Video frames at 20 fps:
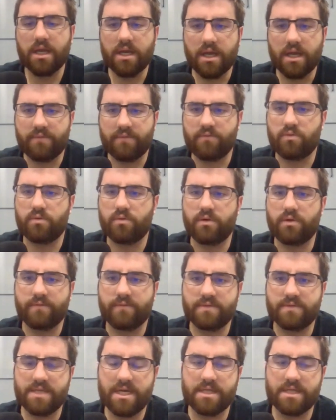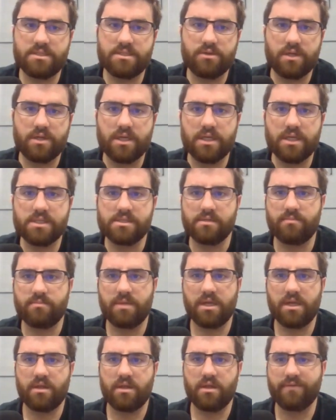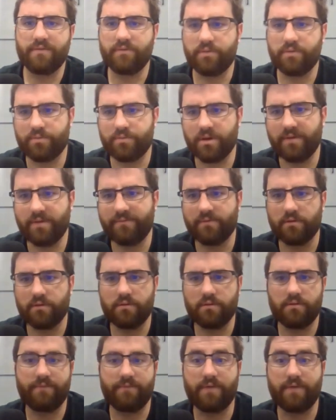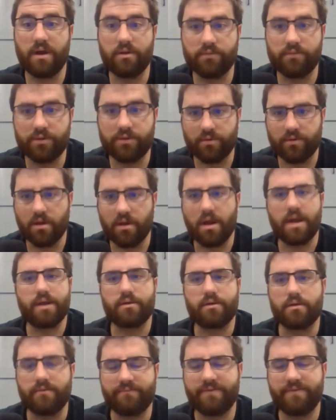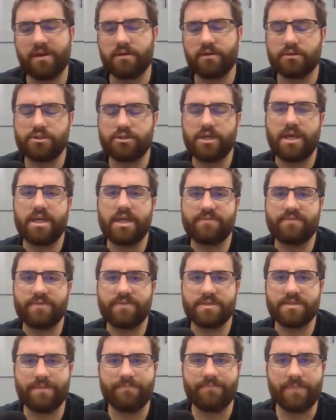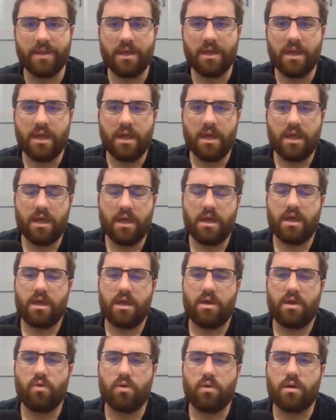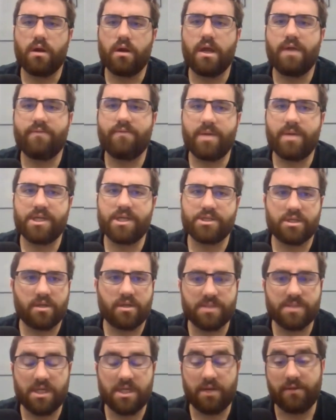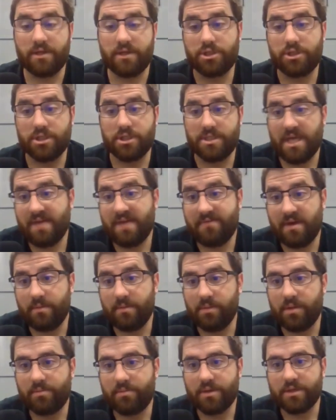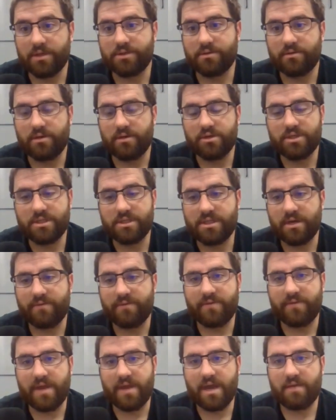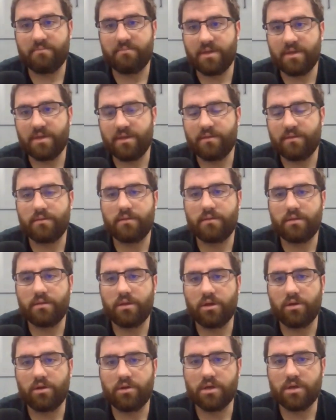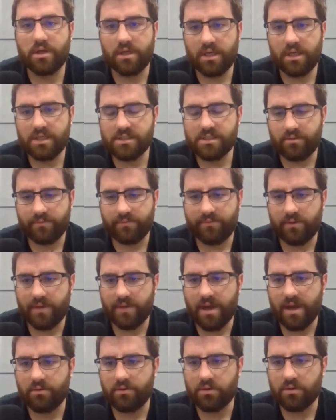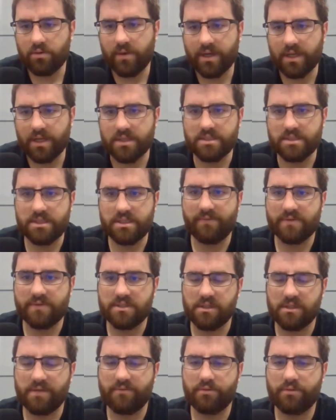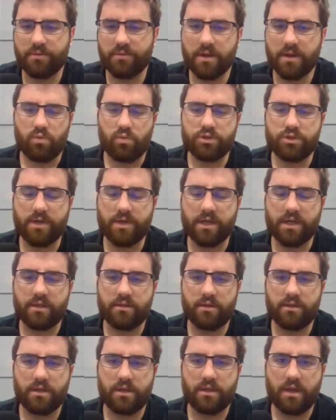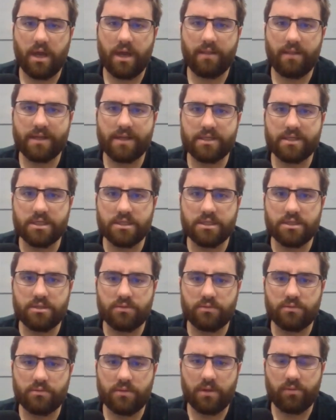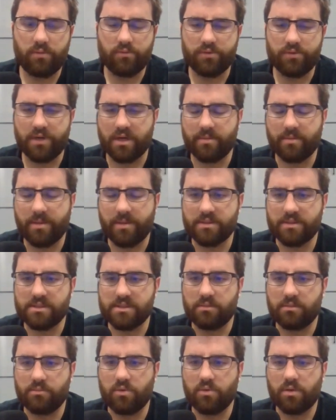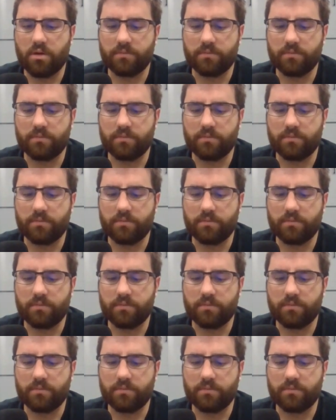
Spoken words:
of ordering of tests, you can easily meet a level 3 for a viral URI or a pharyngitis visit. Or if a patient comes in and they just have high blood pressure and they're just there for that, then you can easily review that real quick and see if it's a level 3. One trick that I like to do, and we'll talk about this a little more,